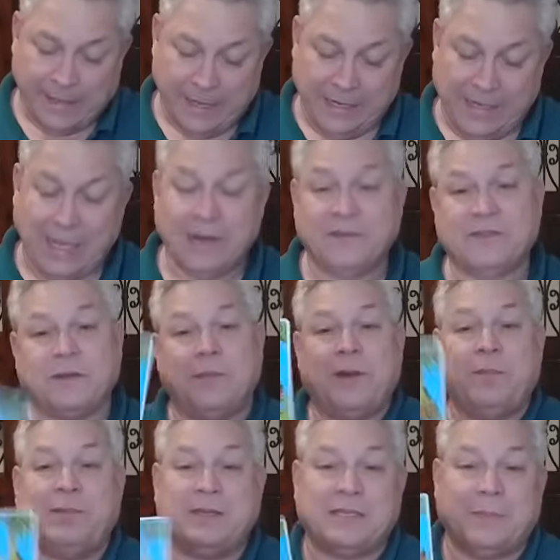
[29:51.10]
and again if somebody
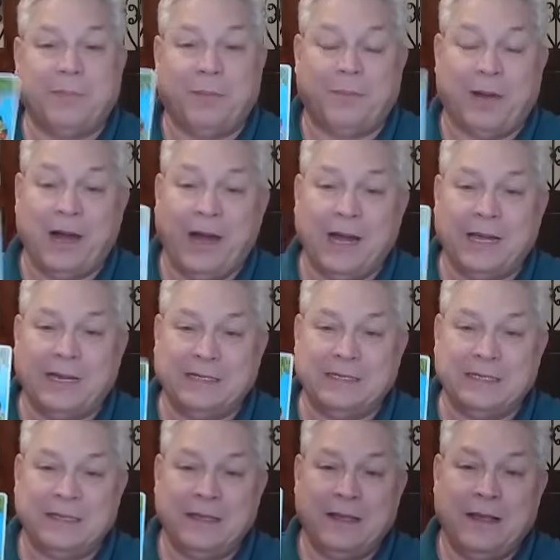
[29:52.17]
puts up a bond
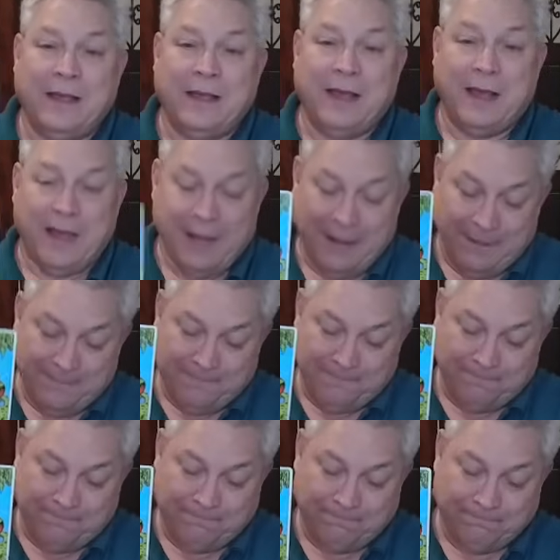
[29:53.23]

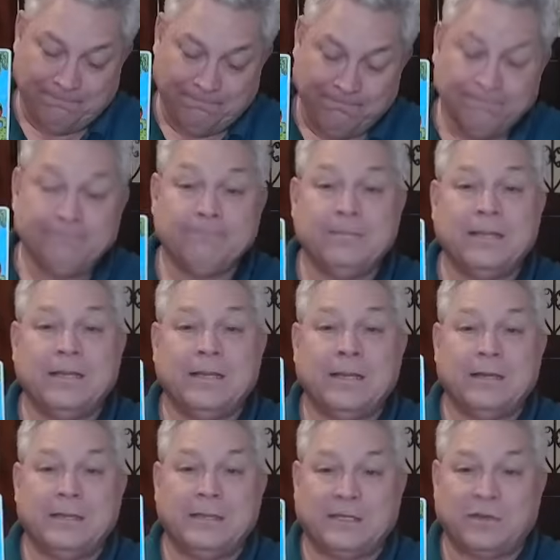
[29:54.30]
um,
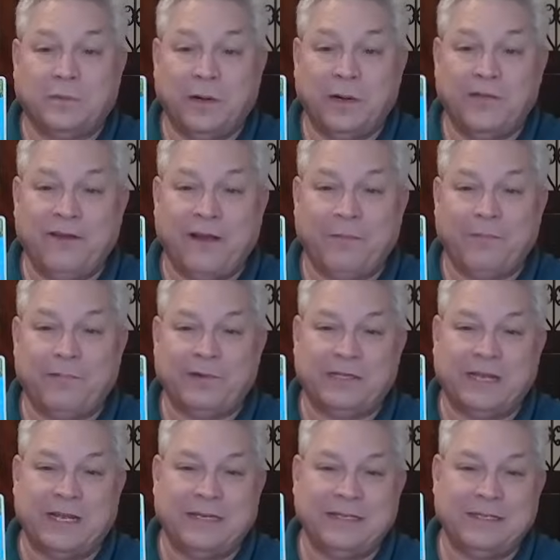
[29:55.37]
the
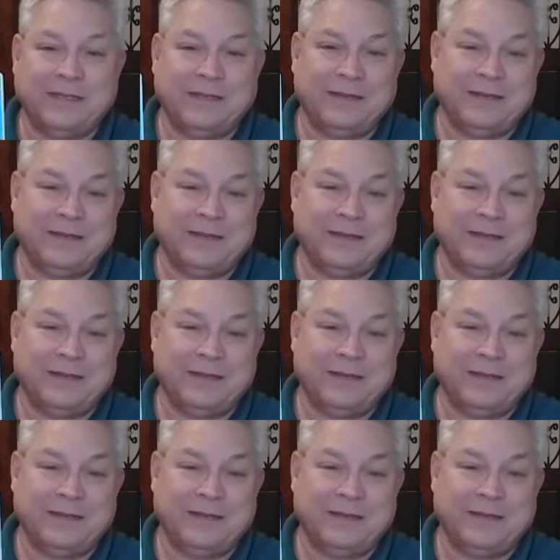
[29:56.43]
25%